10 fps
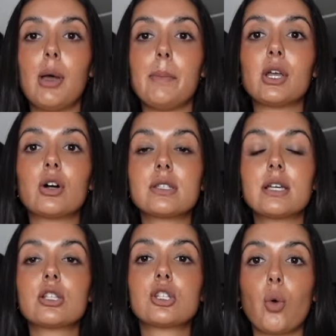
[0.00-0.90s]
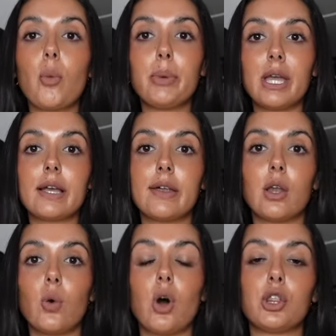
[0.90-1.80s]
And because they're so big and
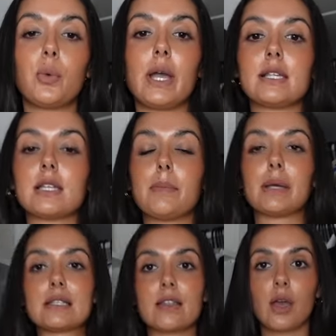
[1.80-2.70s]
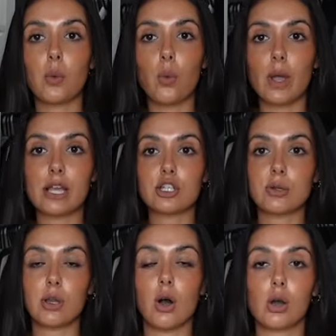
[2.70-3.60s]
low on the waist, it means that they're way
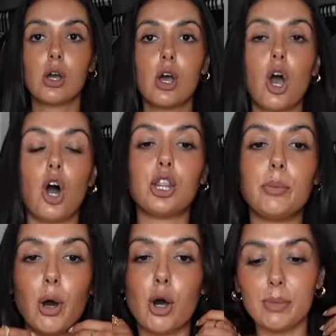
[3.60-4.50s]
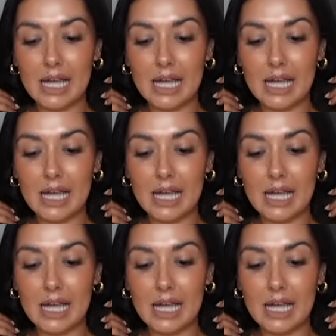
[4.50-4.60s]
too long on the bottom.